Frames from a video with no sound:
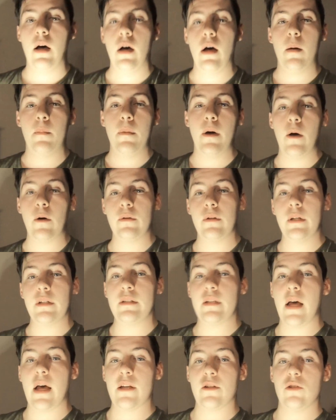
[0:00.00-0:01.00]
I would
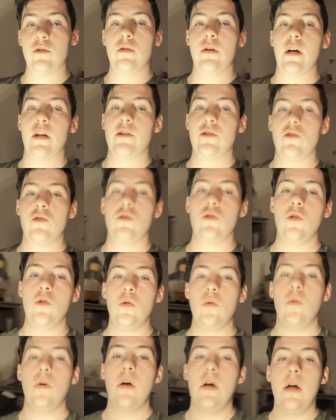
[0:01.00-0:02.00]
like to ask you guys
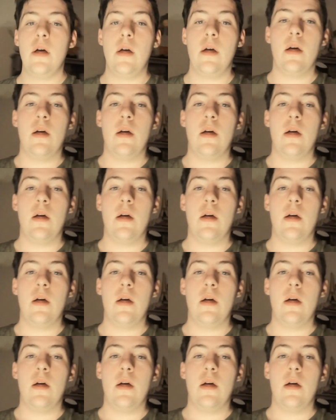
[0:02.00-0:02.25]
to